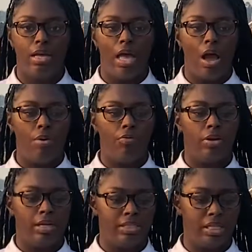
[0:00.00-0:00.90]
However,
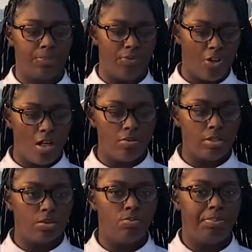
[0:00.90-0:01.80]
an example of
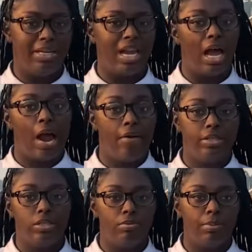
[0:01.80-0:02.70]
colorism would be not hiring
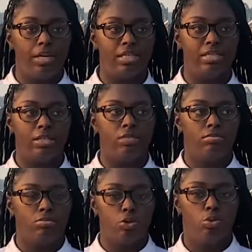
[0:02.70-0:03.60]
someone because they're
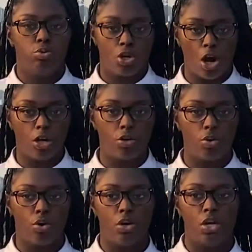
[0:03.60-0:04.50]
too dark
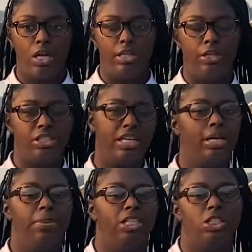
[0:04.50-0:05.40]
or their skin
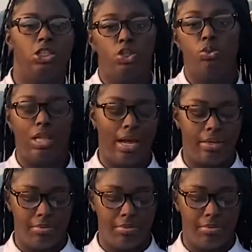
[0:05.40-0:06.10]
complexion is too light.